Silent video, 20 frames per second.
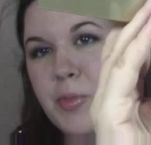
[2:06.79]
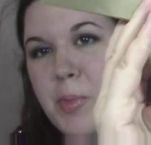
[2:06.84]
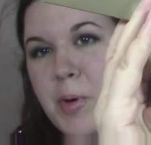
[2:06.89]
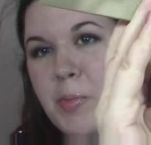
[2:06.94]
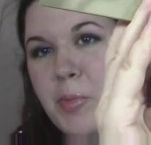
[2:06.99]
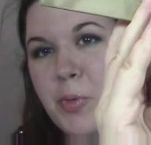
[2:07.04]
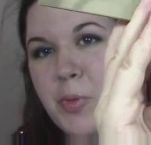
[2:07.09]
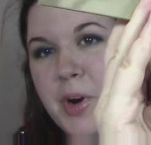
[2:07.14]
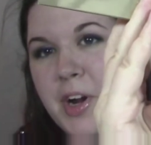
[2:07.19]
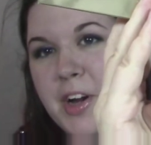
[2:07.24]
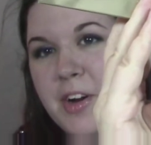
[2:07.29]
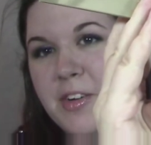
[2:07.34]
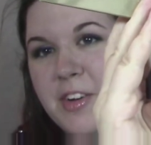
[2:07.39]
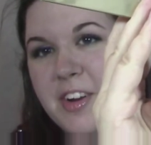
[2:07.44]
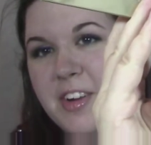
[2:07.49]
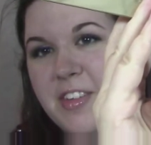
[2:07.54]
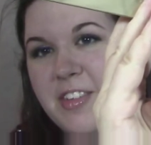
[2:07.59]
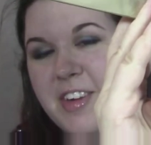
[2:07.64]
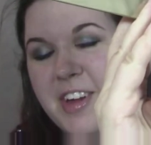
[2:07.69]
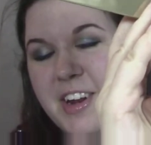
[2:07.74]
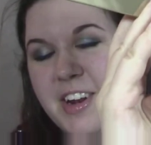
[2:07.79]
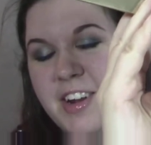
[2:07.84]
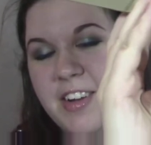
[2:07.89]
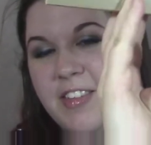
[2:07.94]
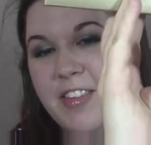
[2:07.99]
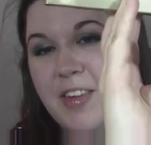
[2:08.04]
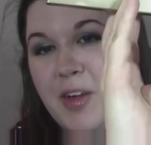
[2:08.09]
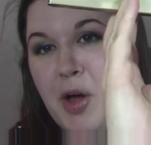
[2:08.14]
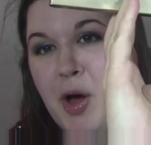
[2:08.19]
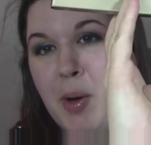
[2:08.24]
remember what I already said.
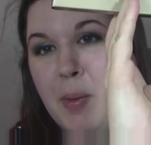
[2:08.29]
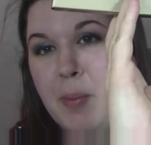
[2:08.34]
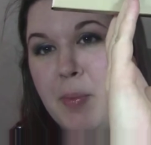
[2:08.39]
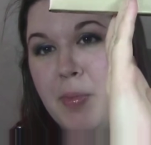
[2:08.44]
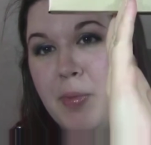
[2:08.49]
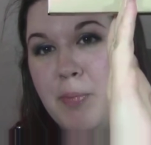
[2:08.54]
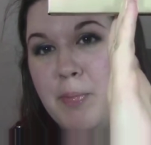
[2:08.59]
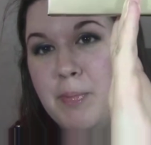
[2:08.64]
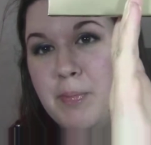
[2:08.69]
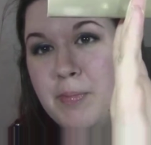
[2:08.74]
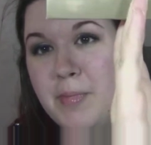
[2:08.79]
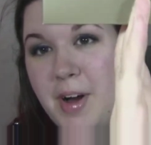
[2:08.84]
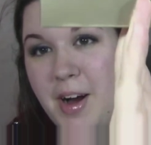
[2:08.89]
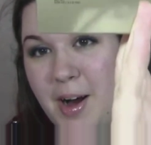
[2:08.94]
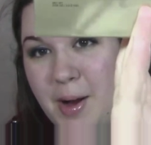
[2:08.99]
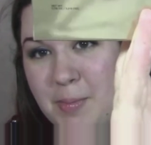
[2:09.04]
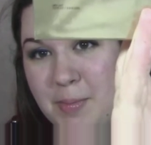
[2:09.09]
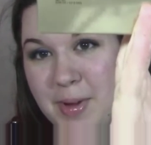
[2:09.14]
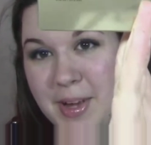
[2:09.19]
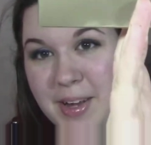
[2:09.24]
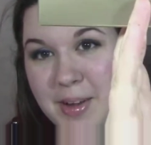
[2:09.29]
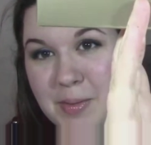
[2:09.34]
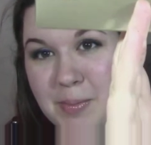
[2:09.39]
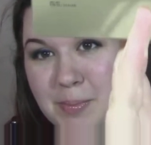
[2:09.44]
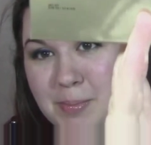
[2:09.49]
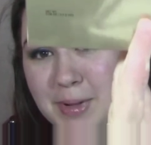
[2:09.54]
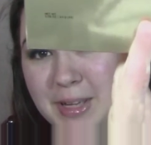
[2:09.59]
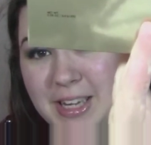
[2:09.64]
It's a ambient